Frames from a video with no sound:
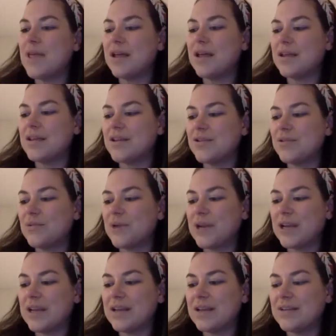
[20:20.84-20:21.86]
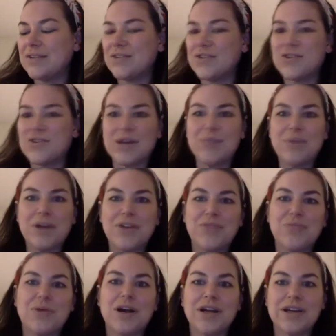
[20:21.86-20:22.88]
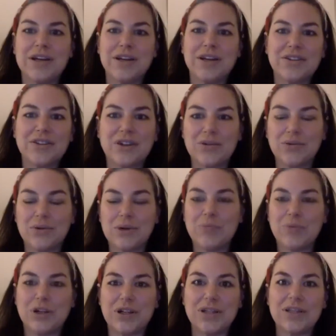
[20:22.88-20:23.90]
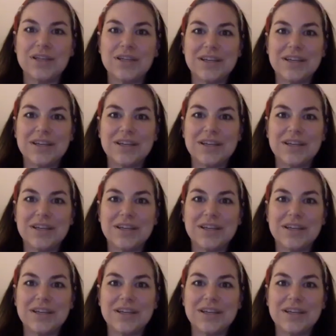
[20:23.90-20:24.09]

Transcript: This one is, should I buzz market it? It's called Ripple.